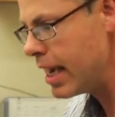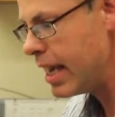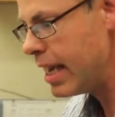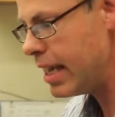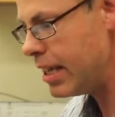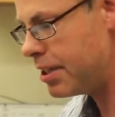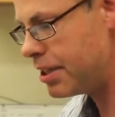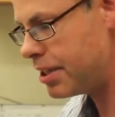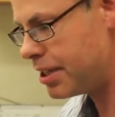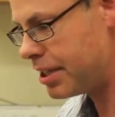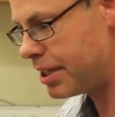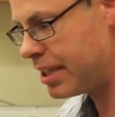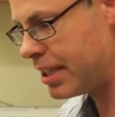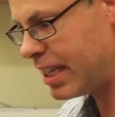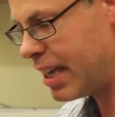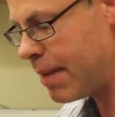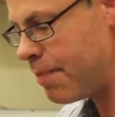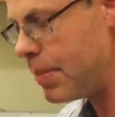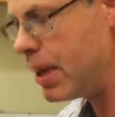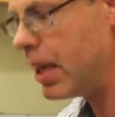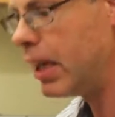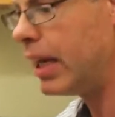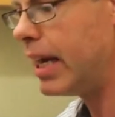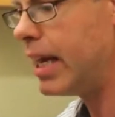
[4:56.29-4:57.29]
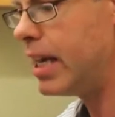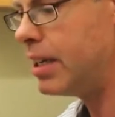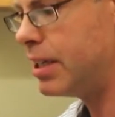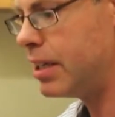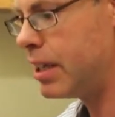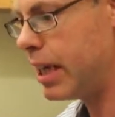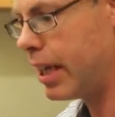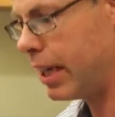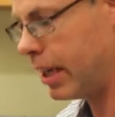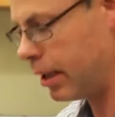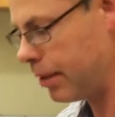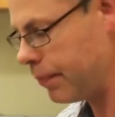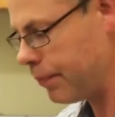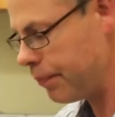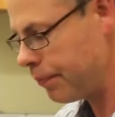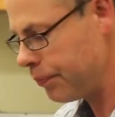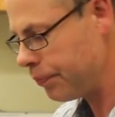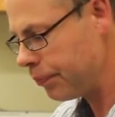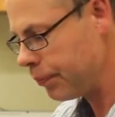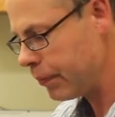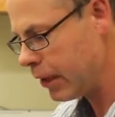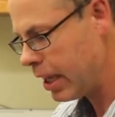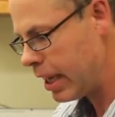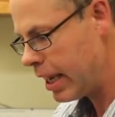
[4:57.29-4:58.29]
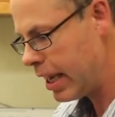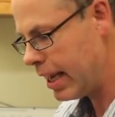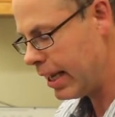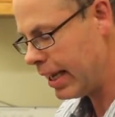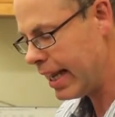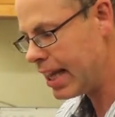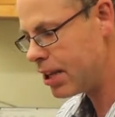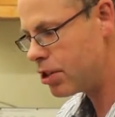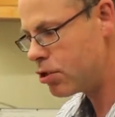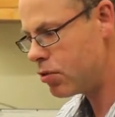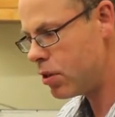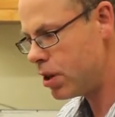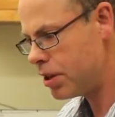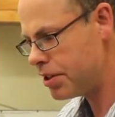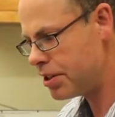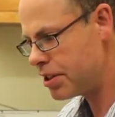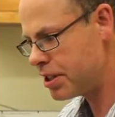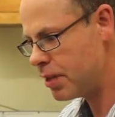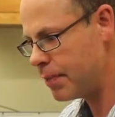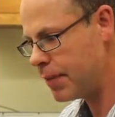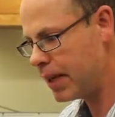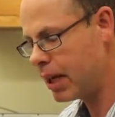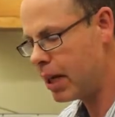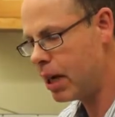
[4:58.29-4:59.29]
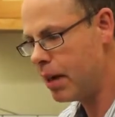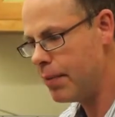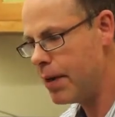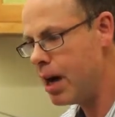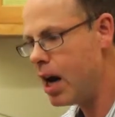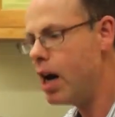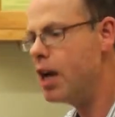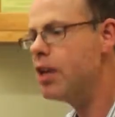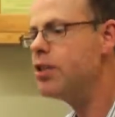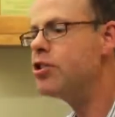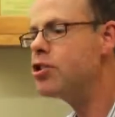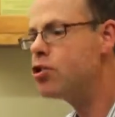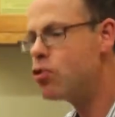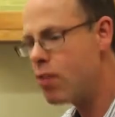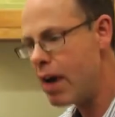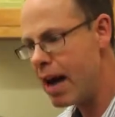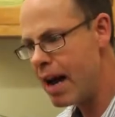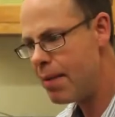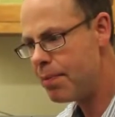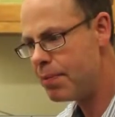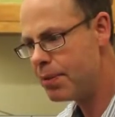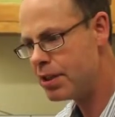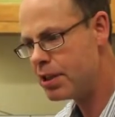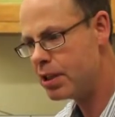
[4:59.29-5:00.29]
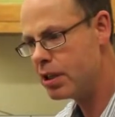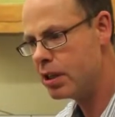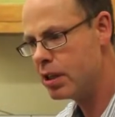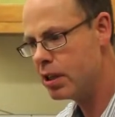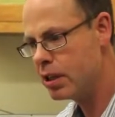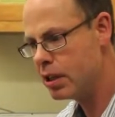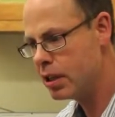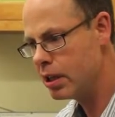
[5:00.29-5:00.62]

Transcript: It's stimulating electrons to become untrapped.